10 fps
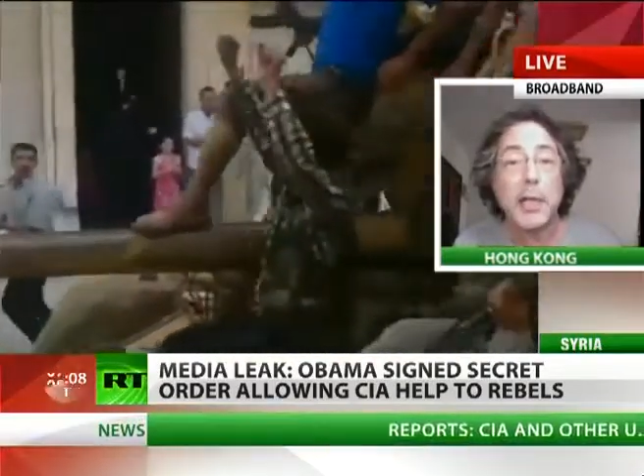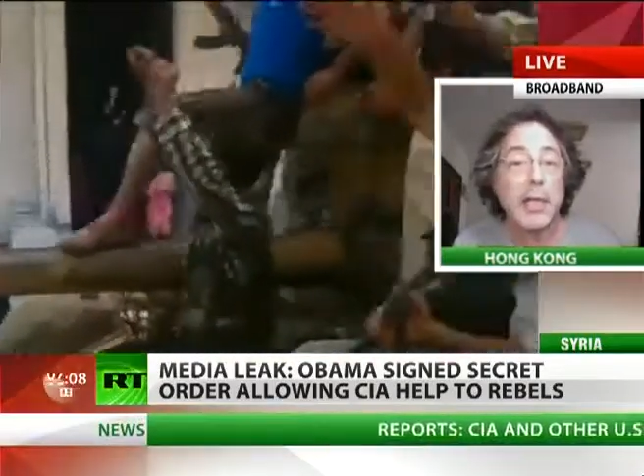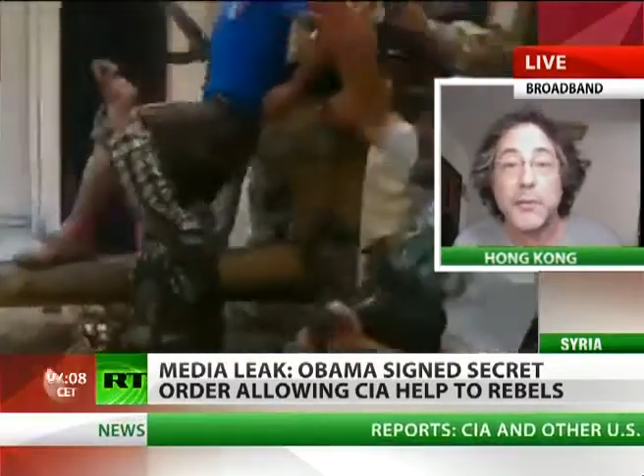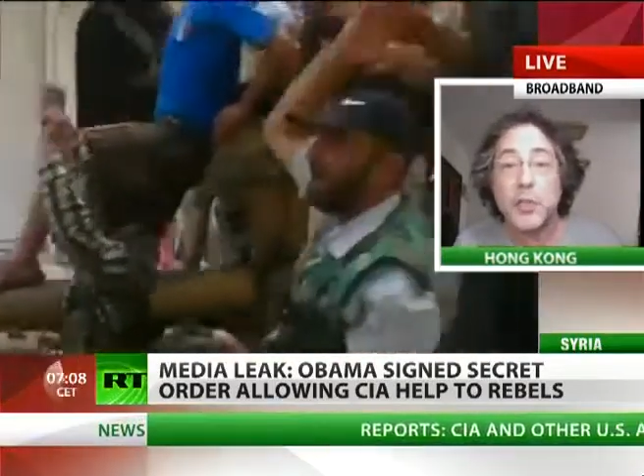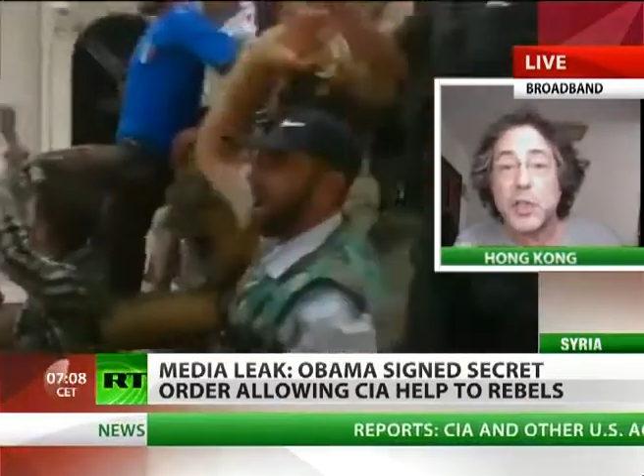
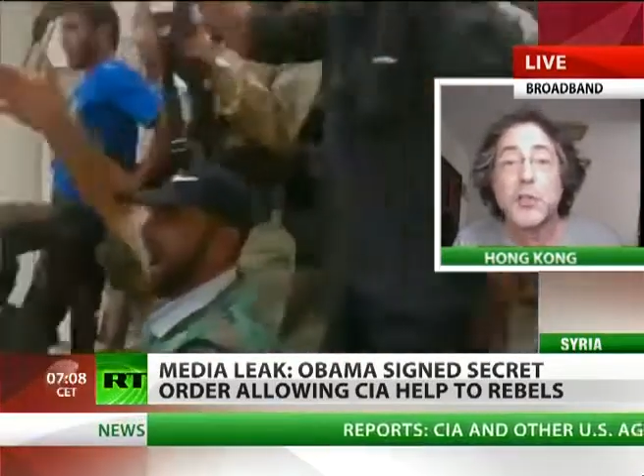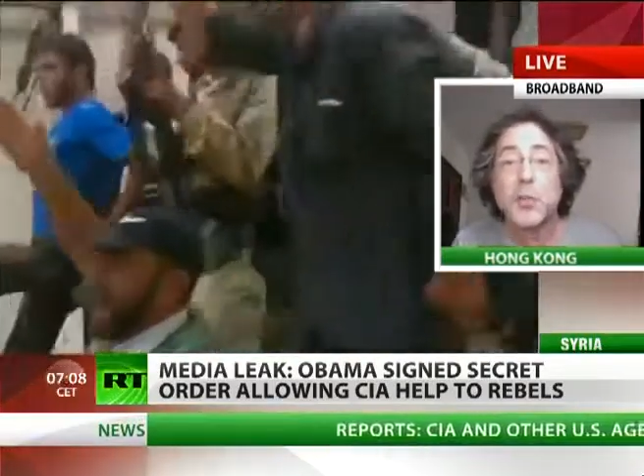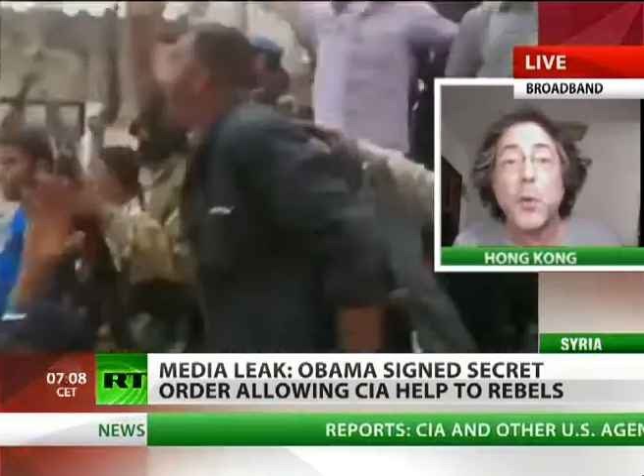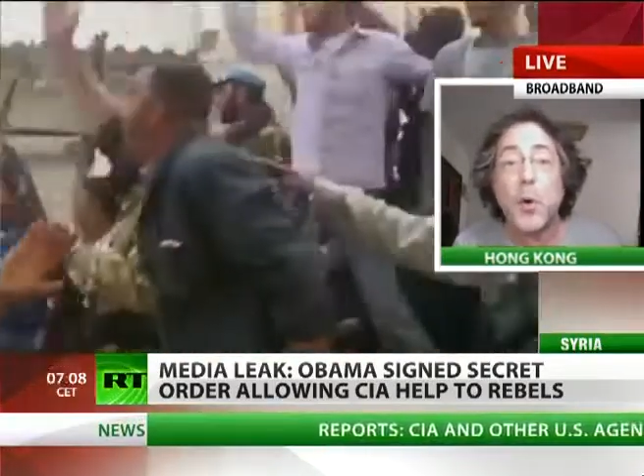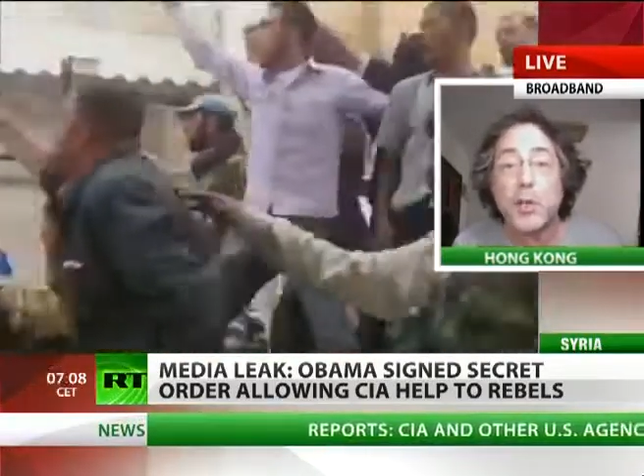If you
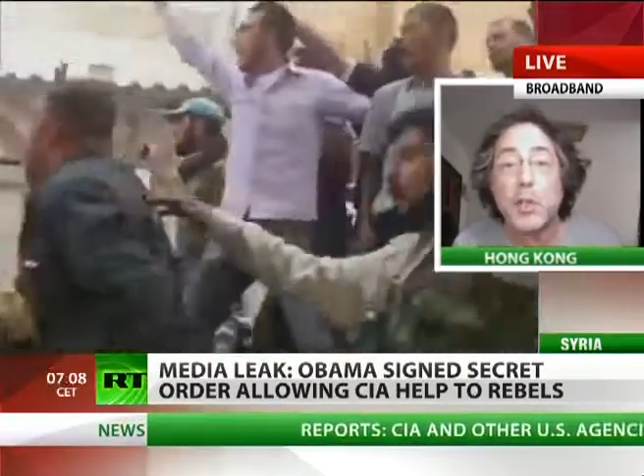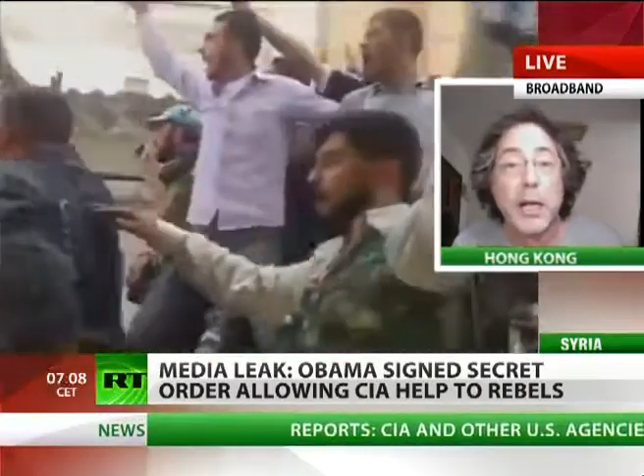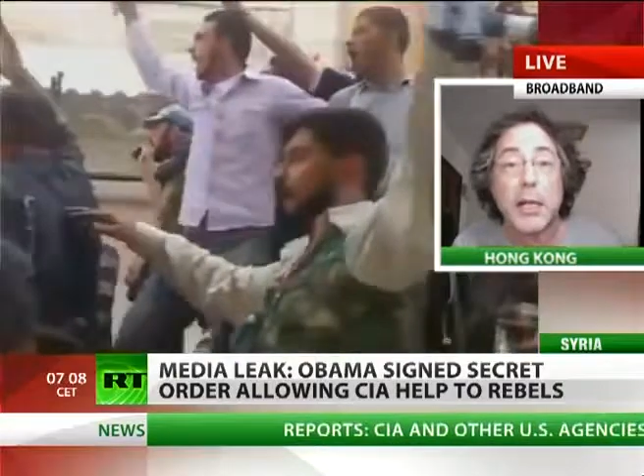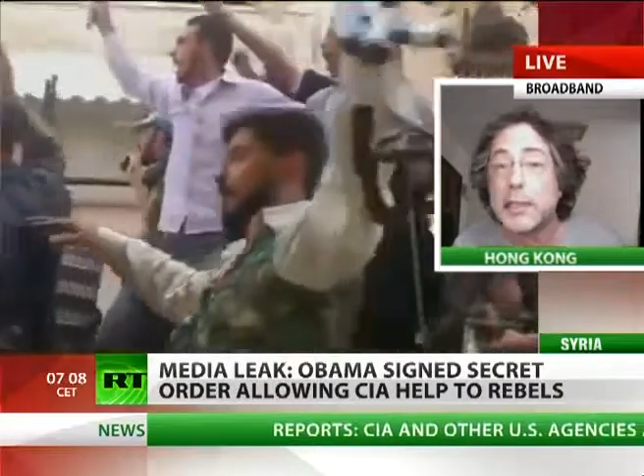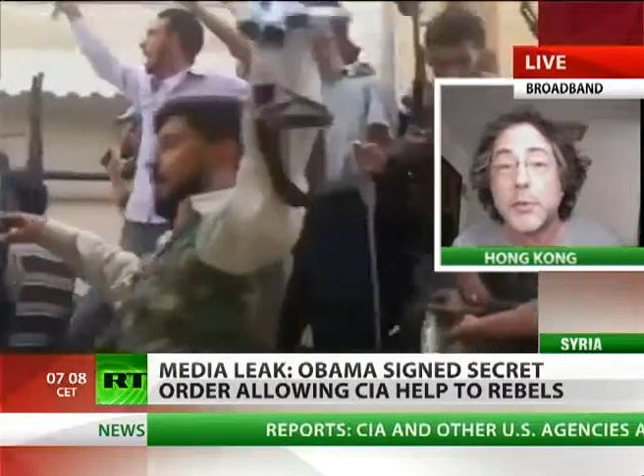just watch
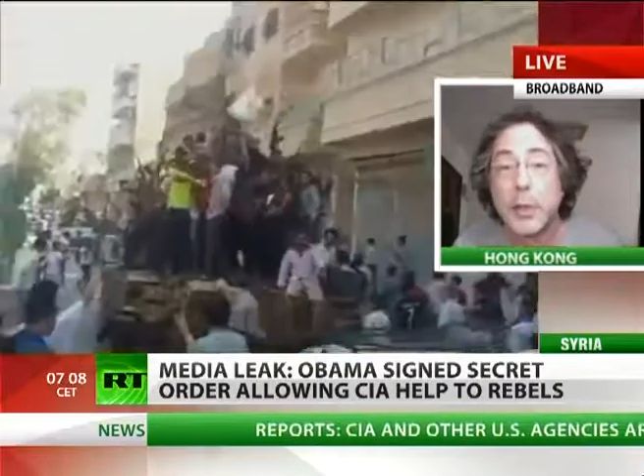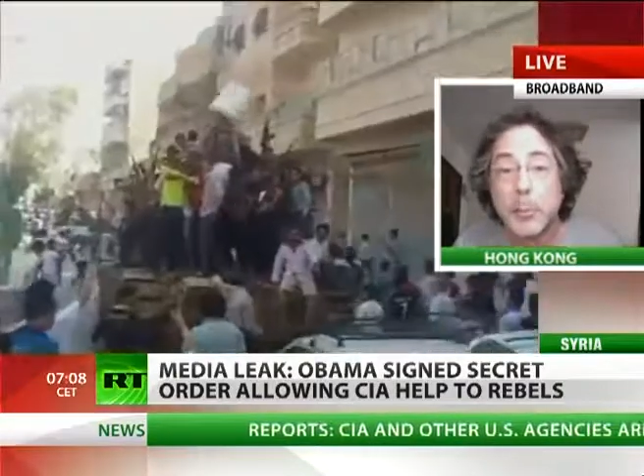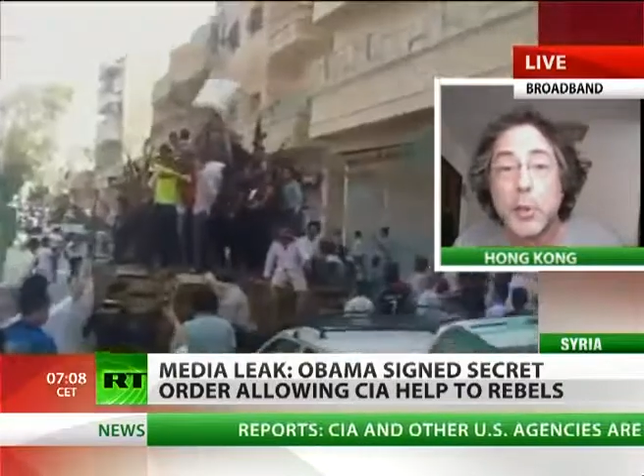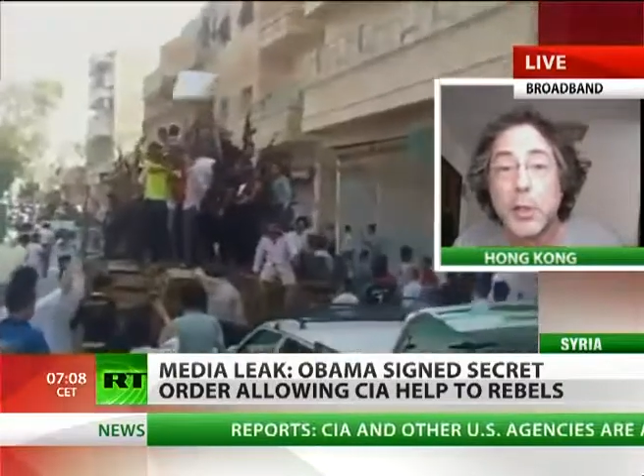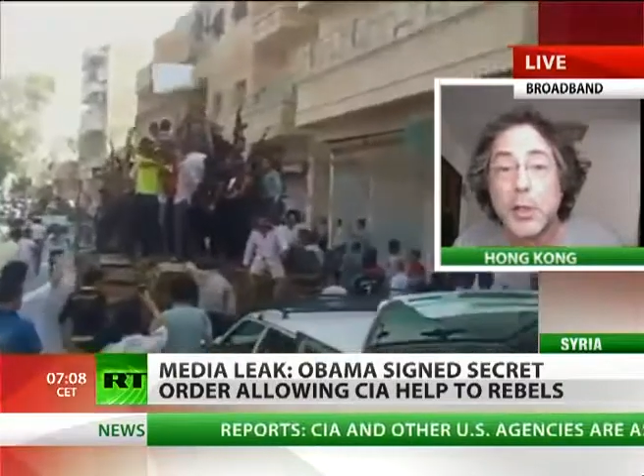RT
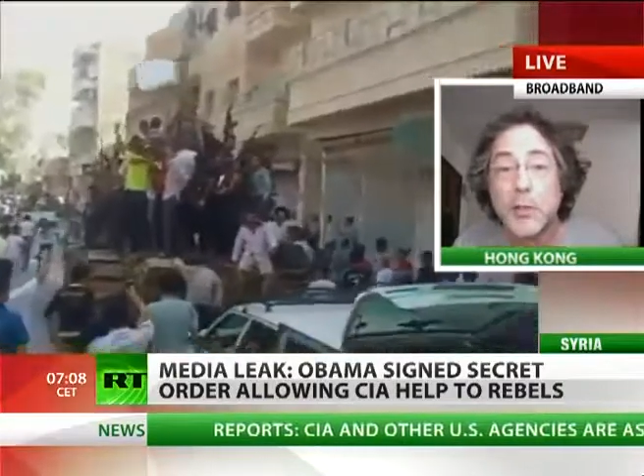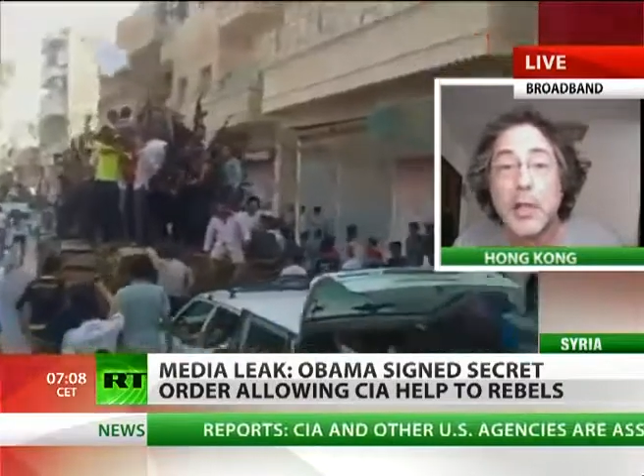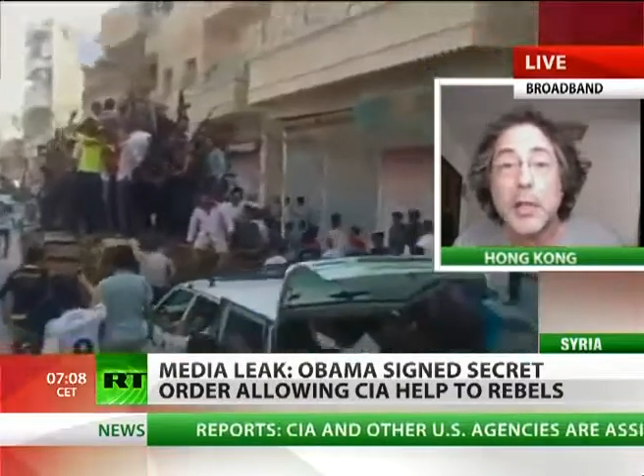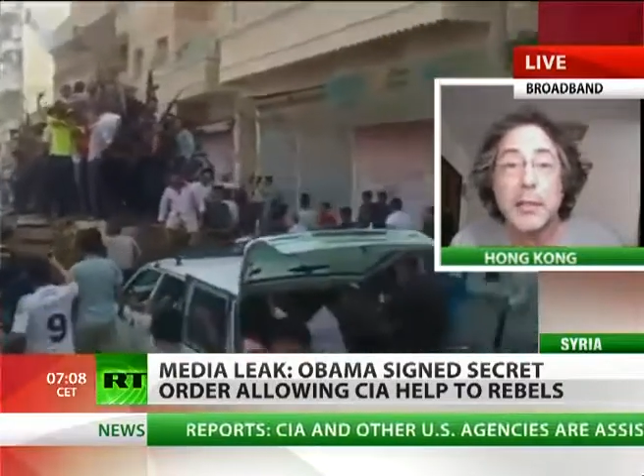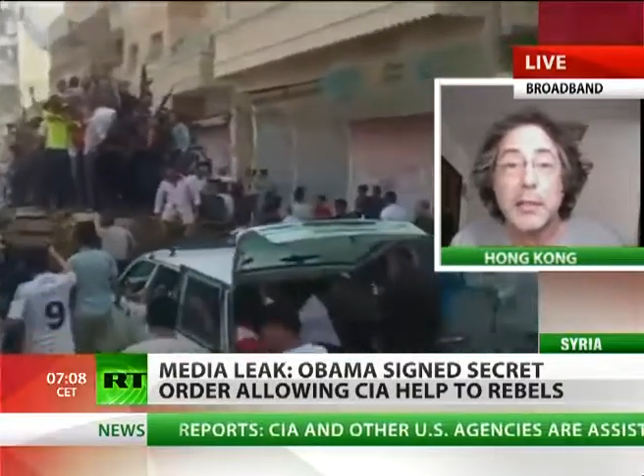reports,